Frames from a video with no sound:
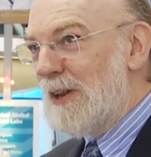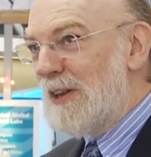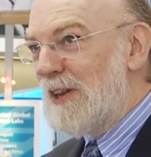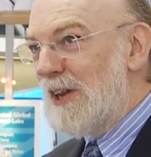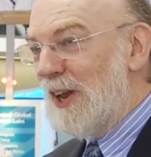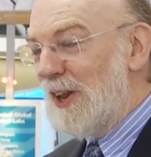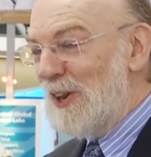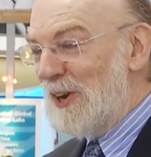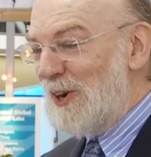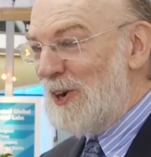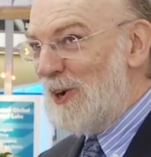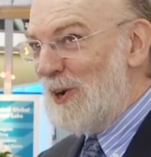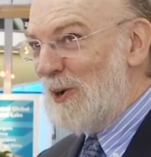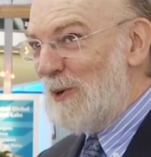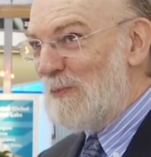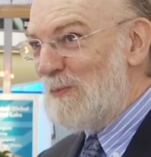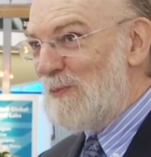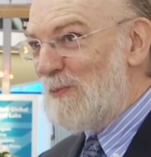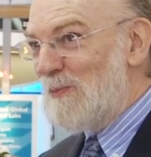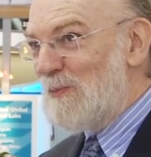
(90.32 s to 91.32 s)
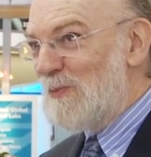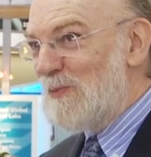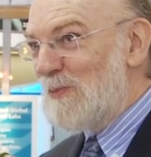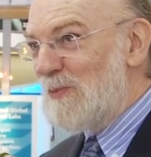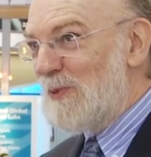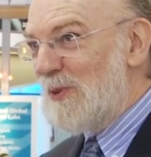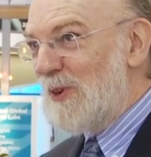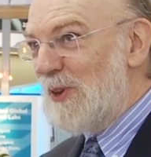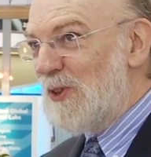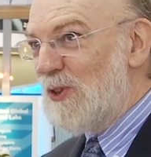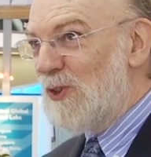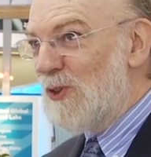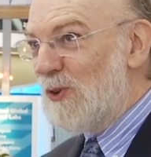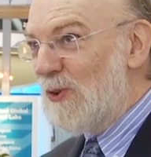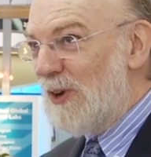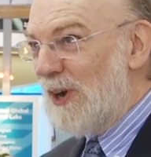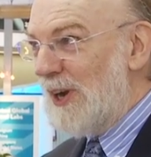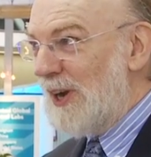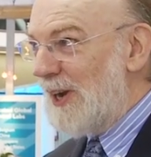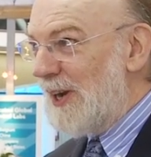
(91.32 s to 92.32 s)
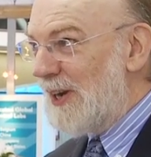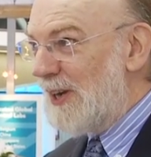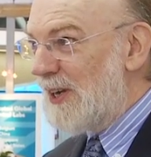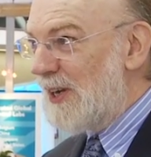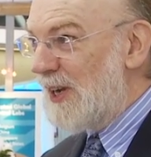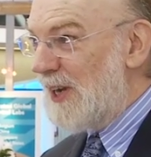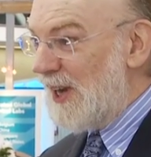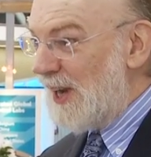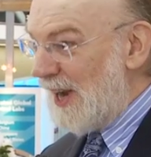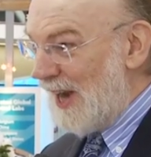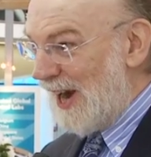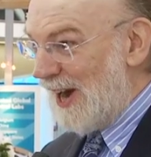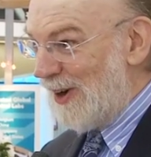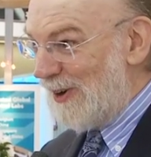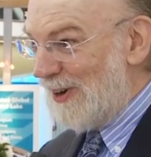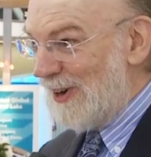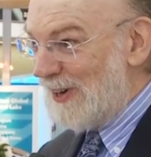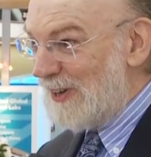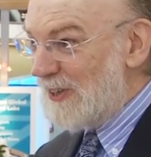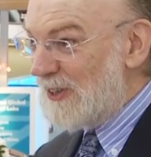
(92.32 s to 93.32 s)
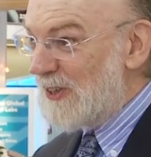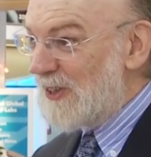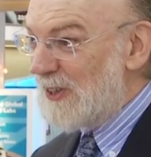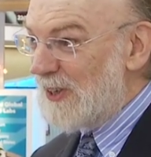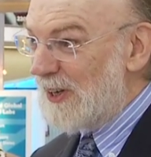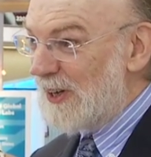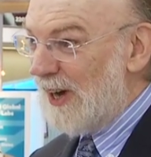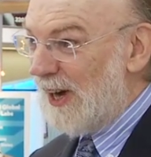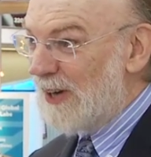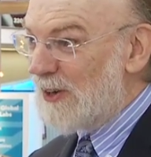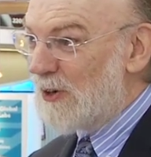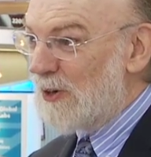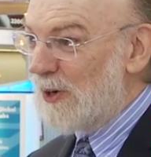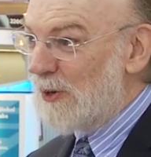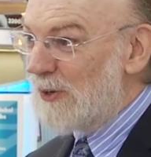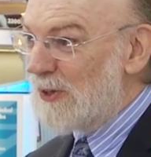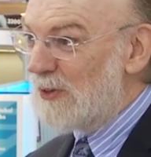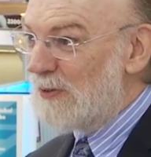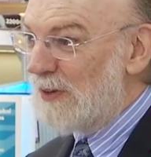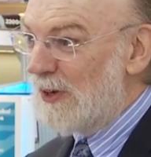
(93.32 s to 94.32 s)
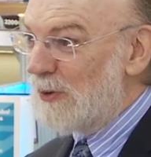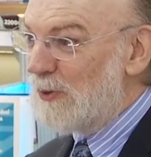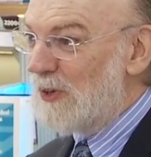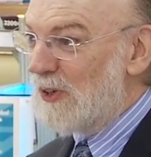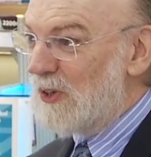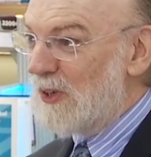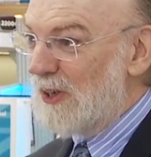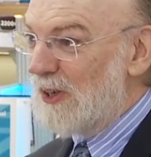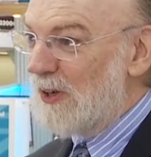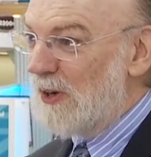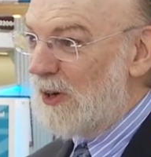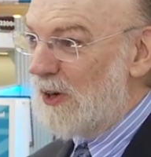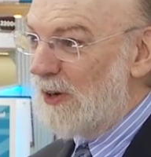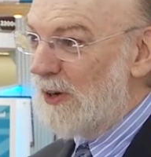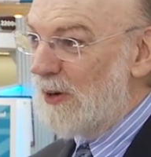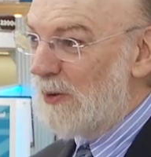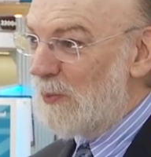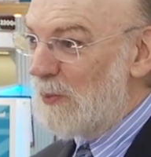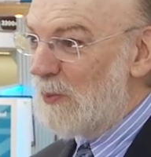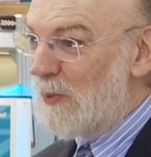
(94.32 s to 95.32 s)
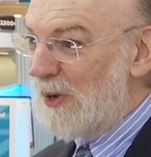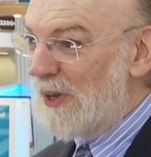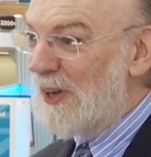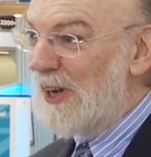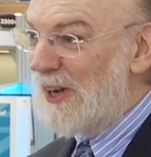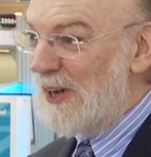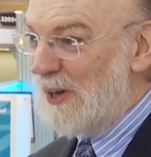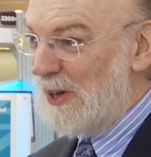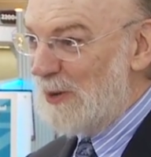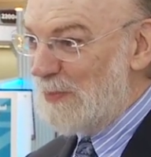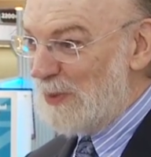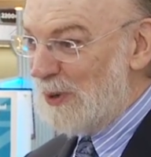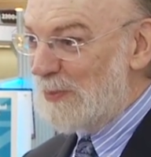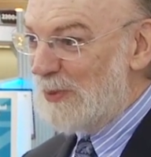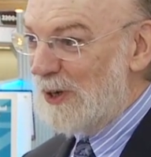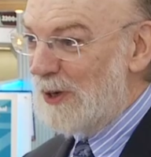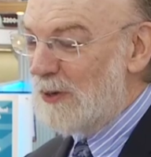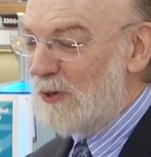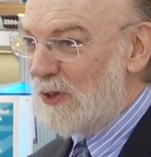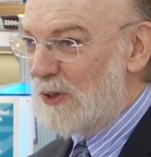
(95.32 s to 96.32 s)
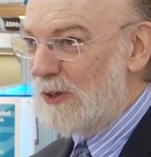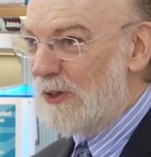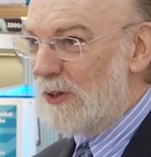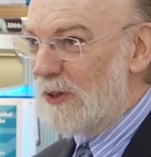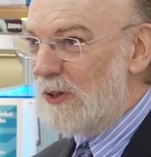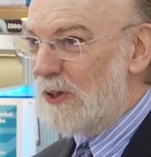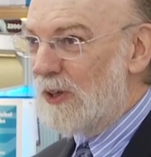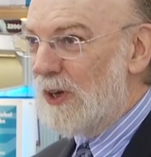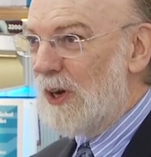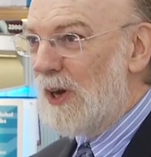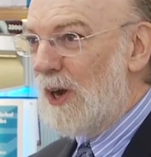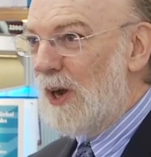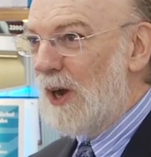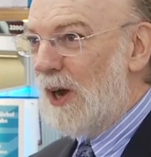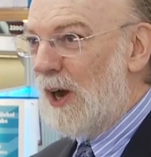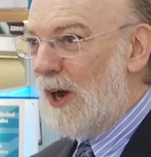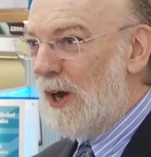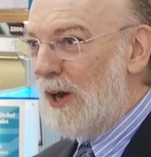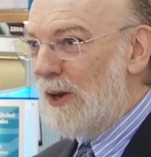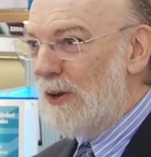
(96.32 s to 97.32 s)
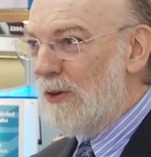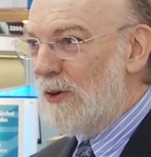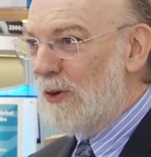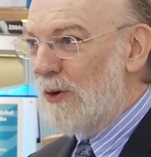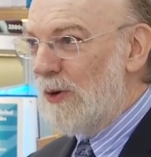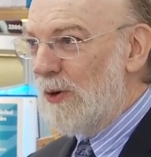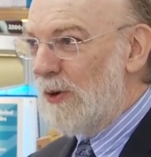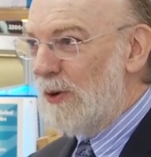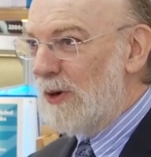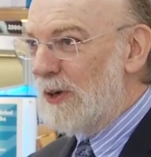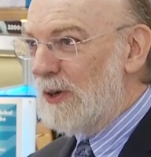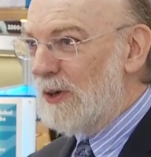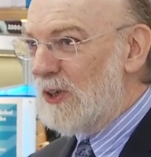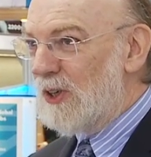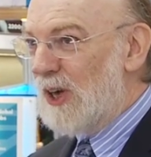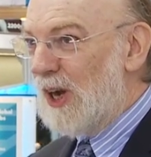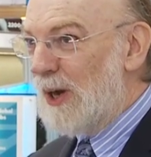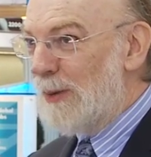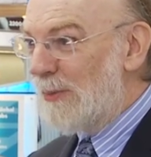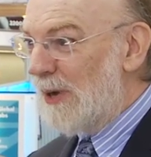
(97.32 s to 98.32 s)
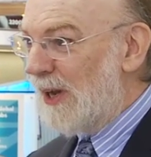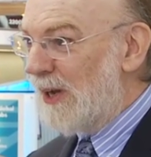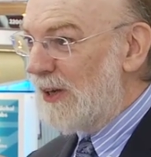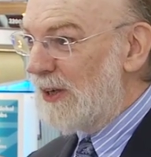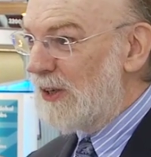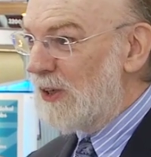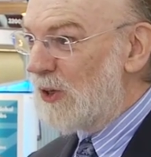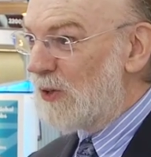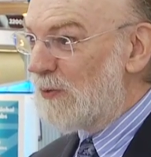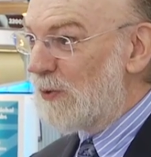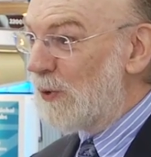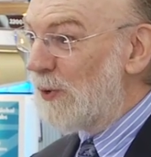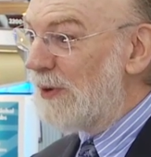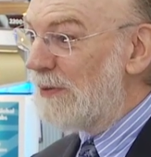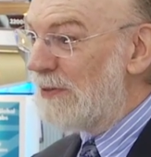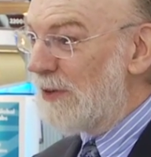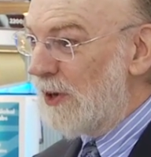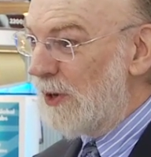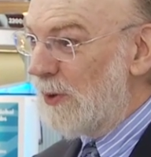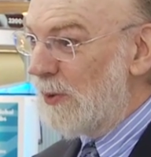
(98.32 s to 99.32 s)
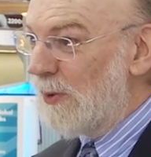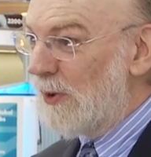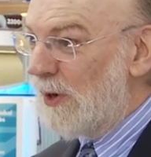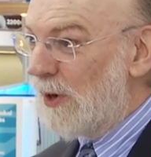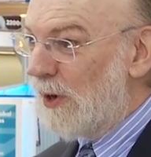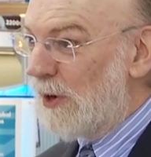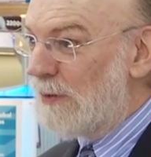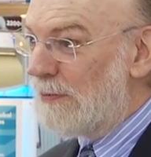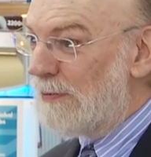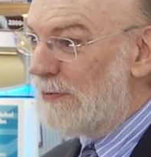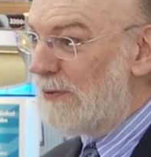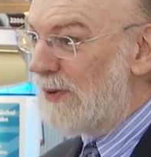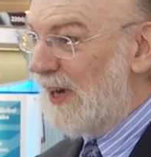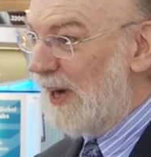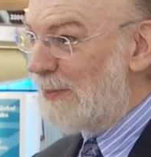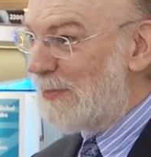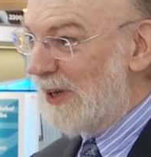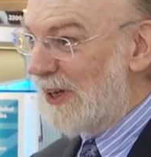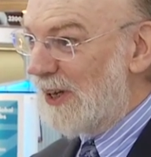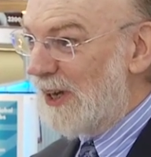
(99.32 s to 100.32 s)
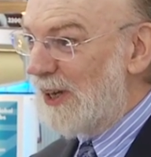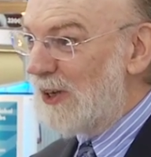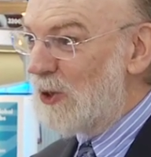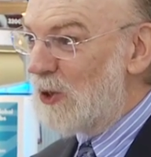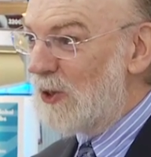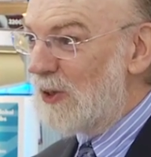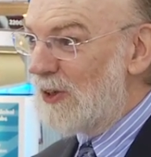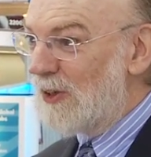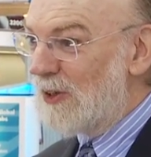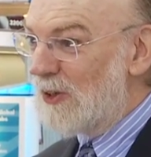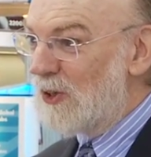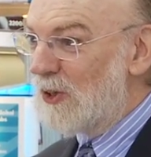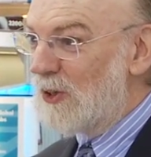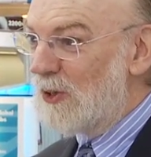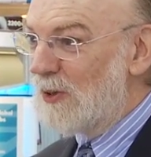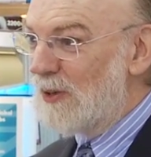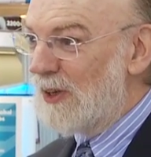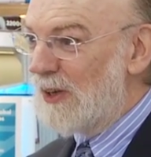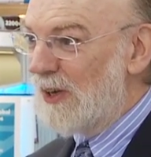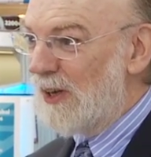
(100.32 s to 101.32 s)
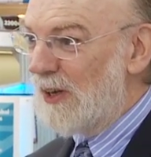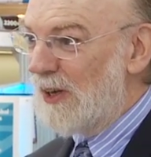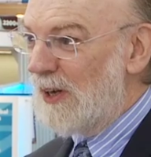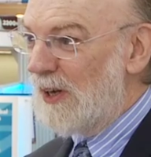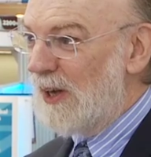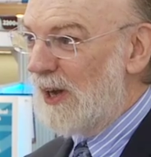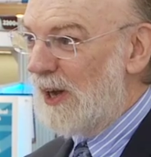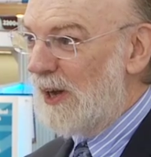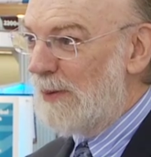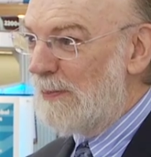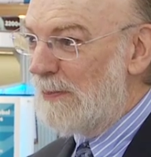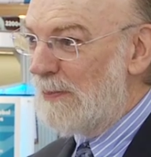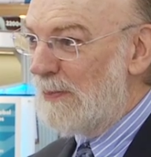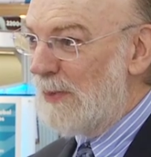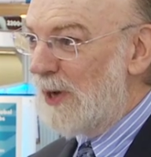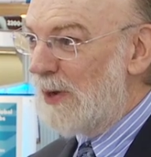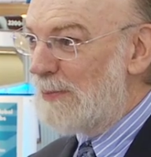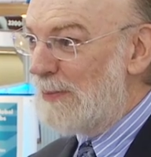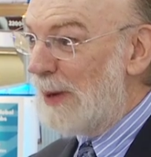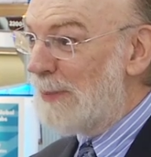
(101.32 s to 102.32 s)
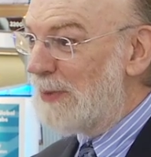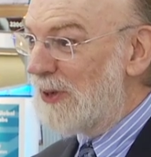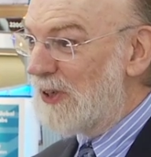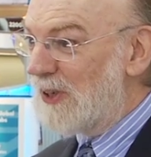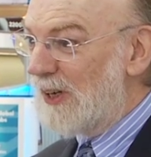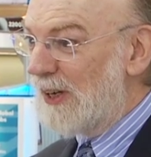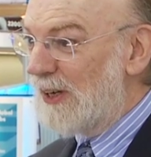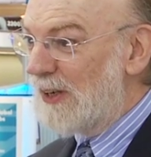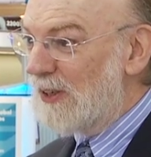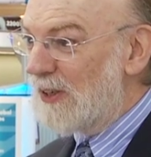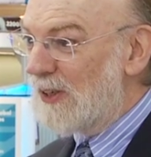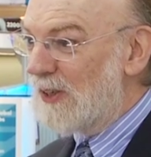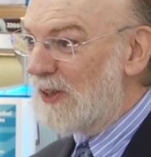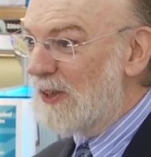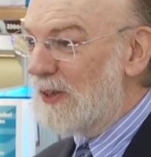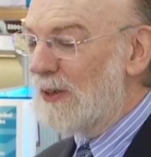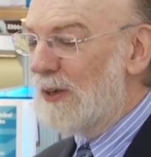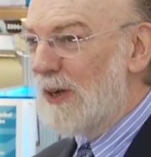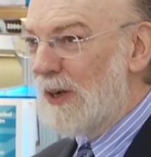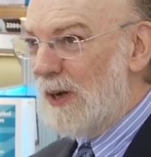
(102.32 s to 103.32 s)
The other three key areas that ACRO is focusing on within the proposals are the timelines for review of the application to the member states,